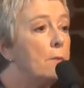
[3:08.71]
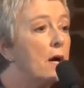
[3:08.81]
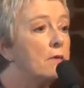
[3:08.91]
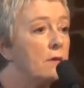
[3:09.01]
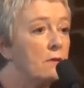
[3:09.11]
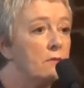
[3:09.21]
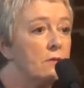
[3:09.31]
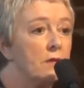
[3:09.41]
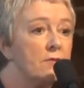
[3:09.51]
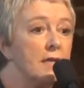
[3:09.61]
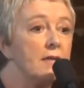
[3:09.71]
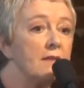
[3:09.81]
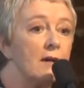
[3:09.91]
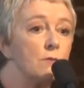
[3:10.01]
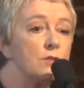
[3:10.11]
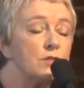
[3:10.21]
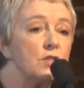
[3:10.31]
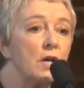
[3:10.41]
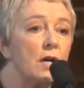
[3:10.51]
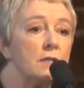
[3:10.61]
But the thing that was
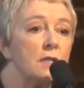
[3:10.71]
done